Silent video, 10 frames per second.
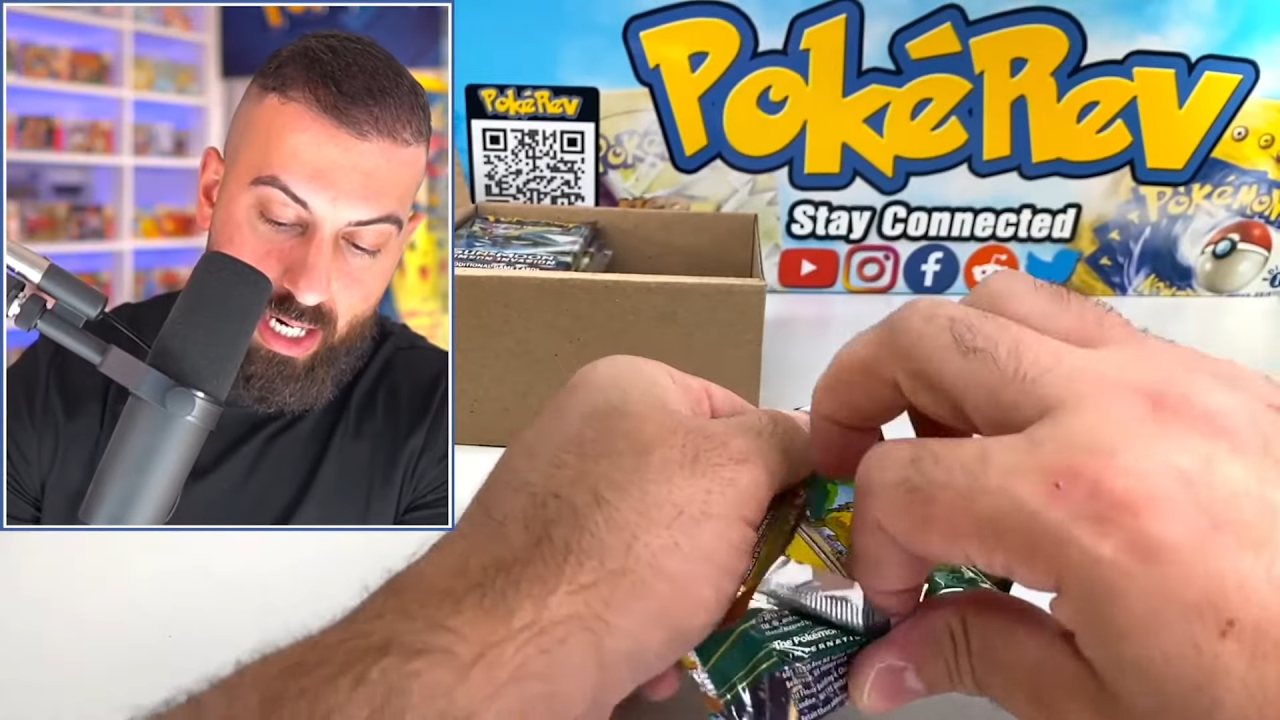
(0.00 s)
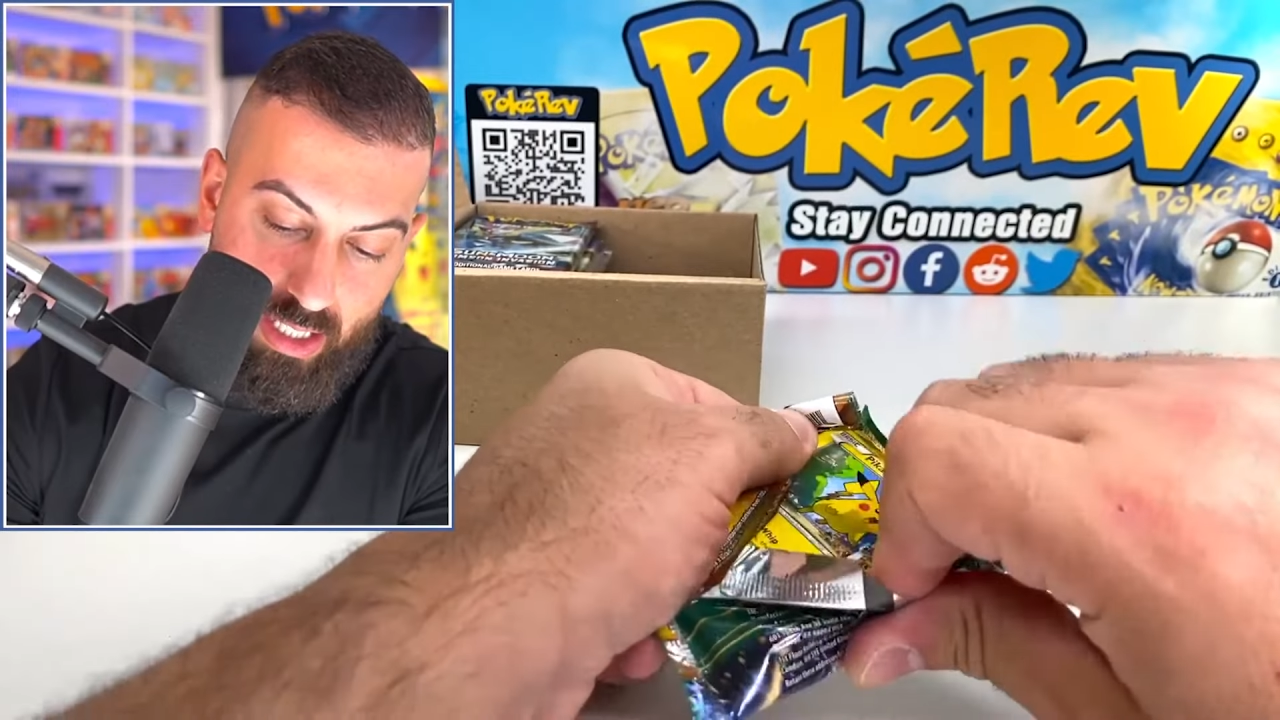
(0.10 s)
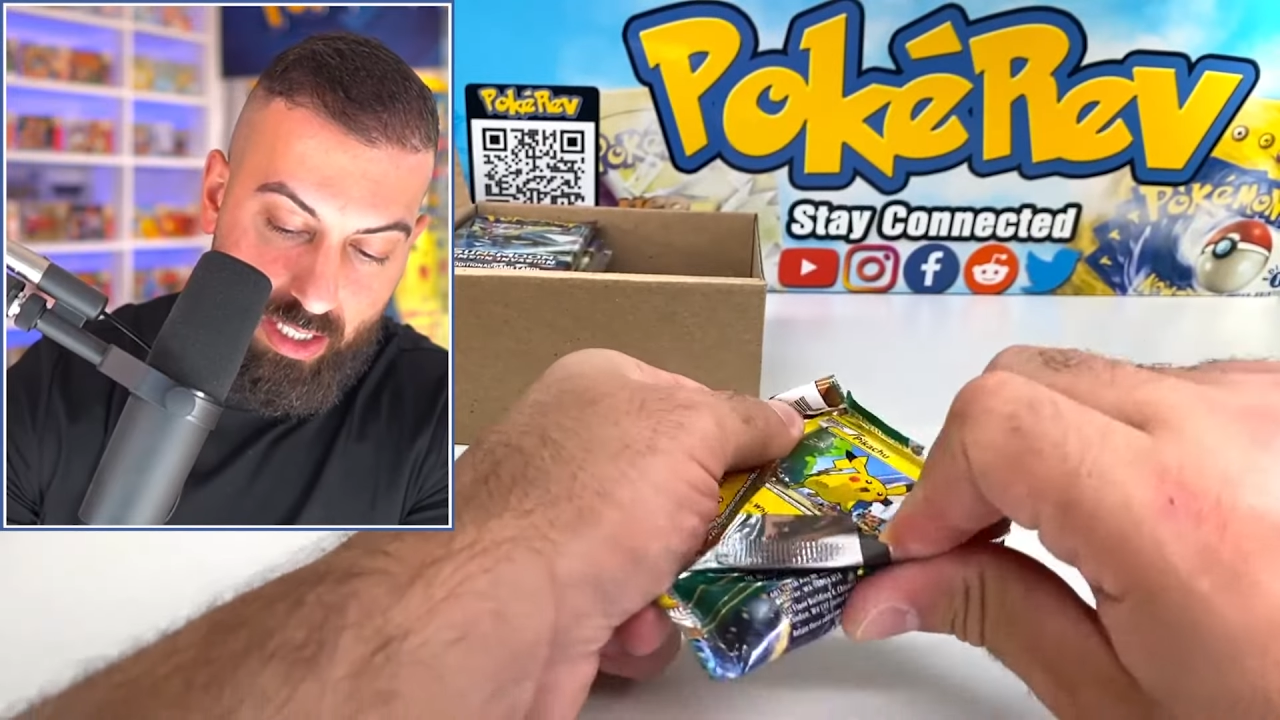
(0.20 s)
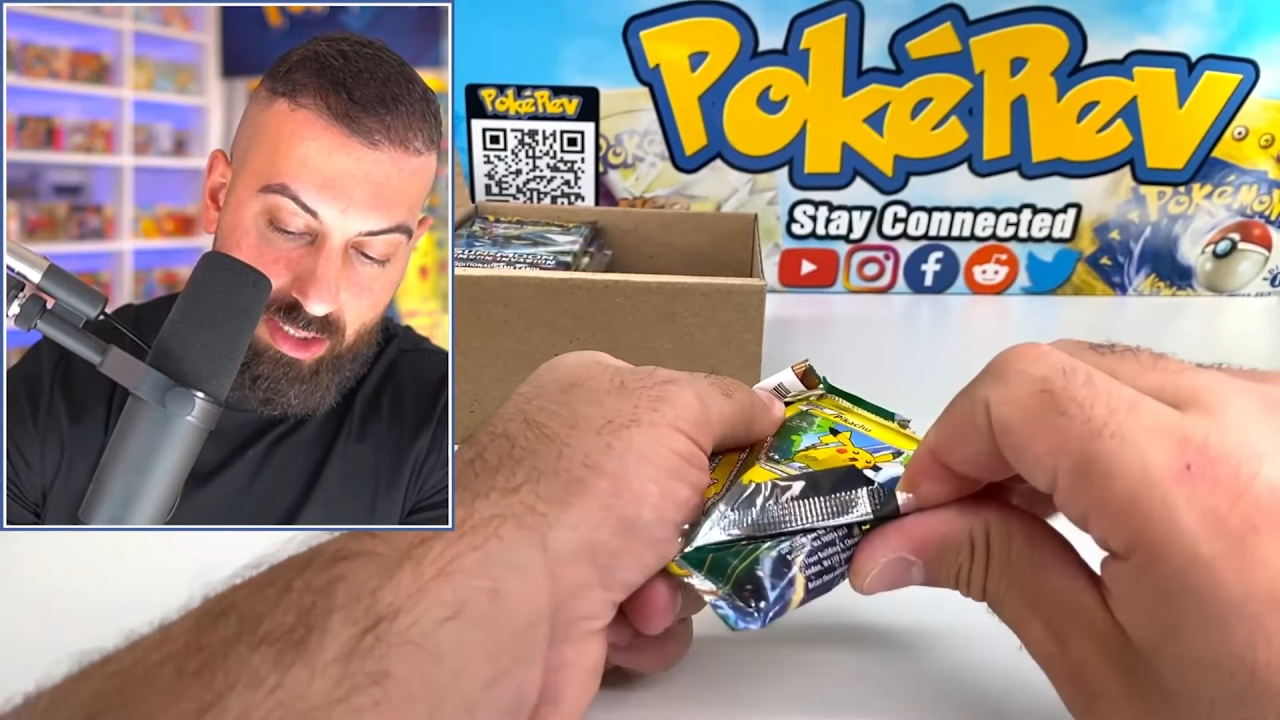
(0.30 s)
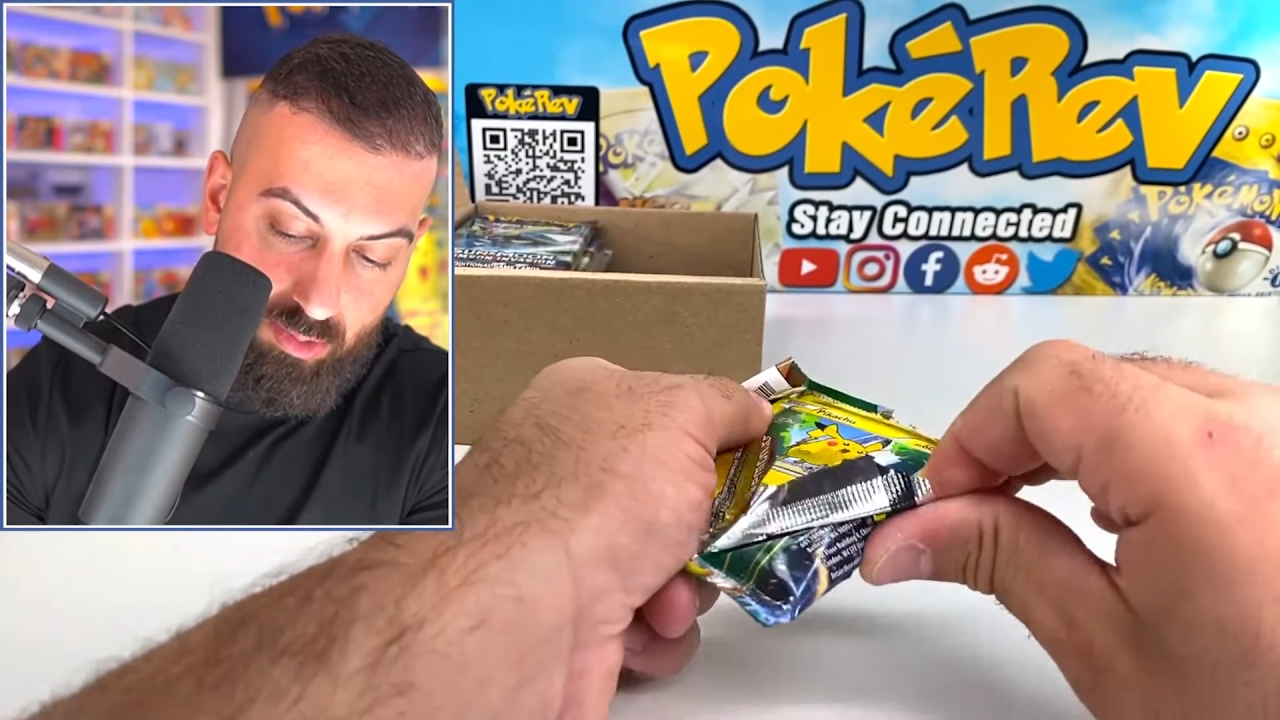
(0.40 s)
out
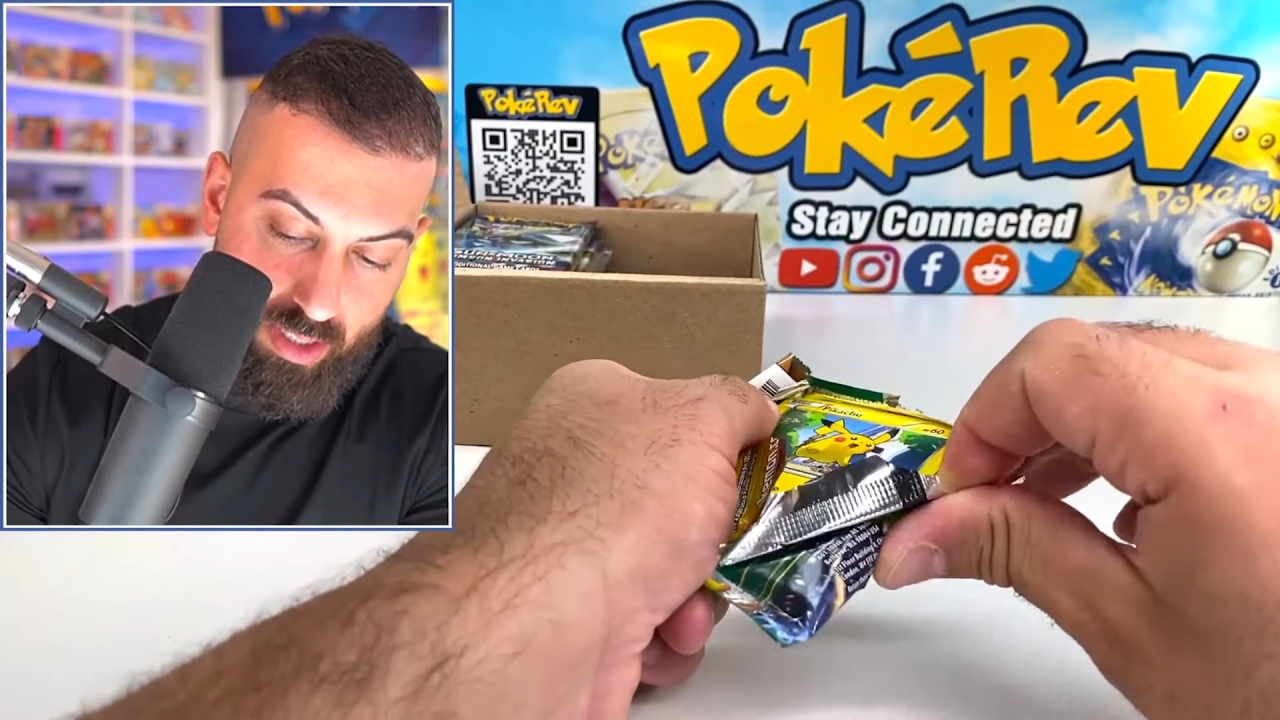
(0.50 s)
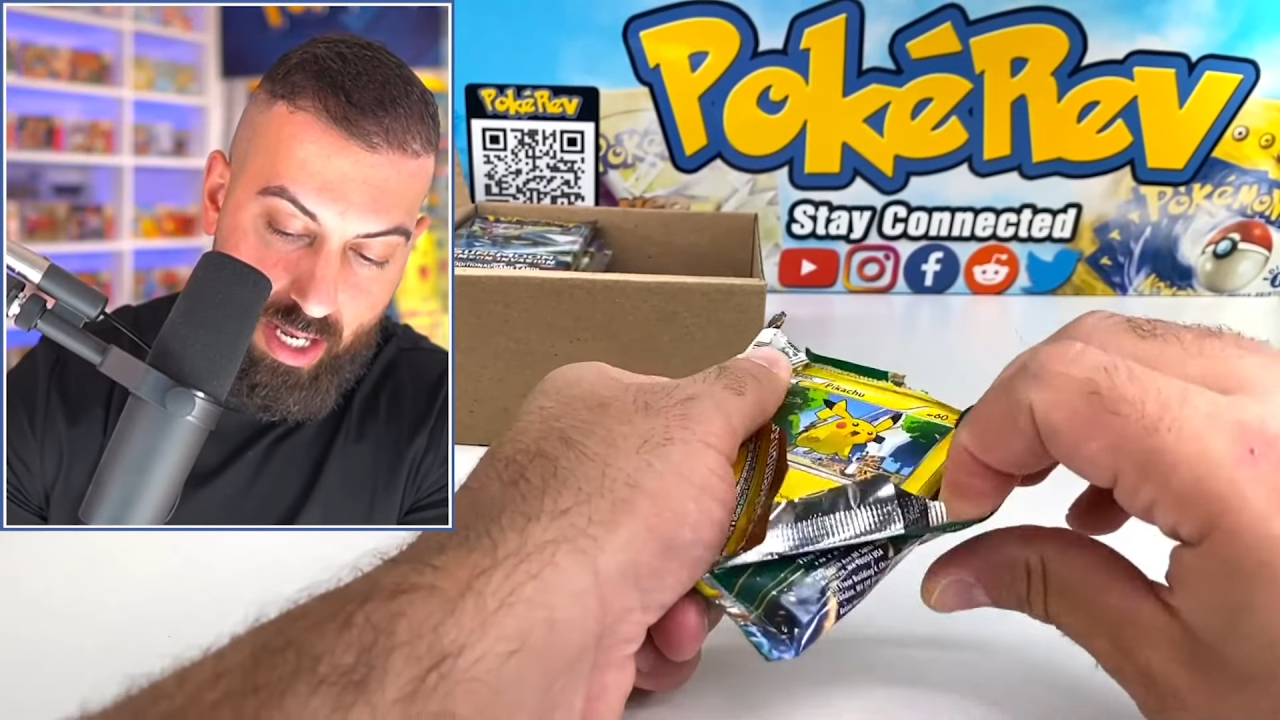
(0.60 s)
of this one